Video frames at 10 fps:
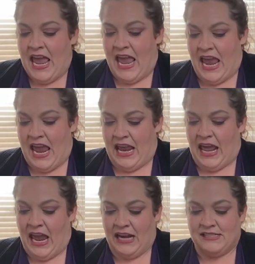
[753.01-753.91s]

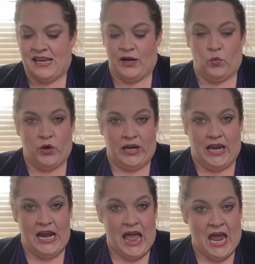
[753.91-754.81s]
And I decided one
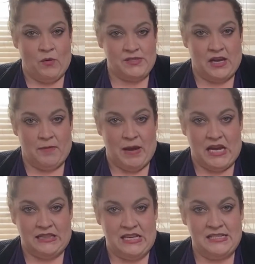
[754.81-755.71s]
night I was gonna
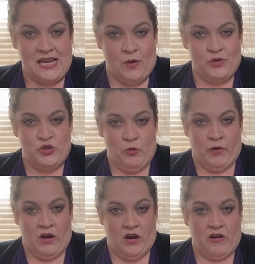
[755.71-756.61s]
make these. I was
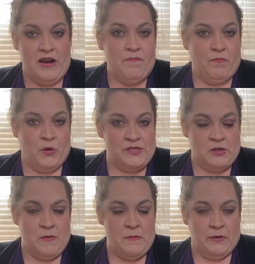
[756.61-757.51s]
super hungry. Most
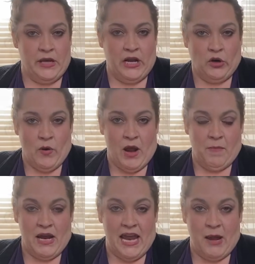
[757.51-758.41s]
of the people in and around
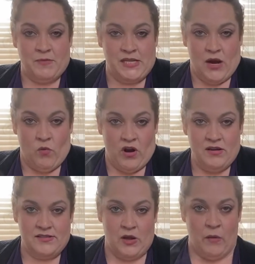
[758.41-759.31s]
my campsite
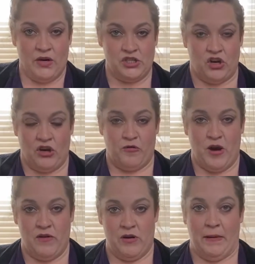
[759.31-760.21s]
were, so I wanted to cook
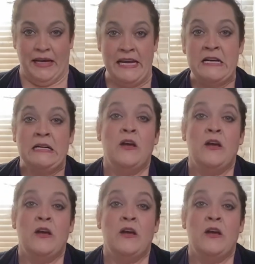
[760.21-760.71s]
for everybody.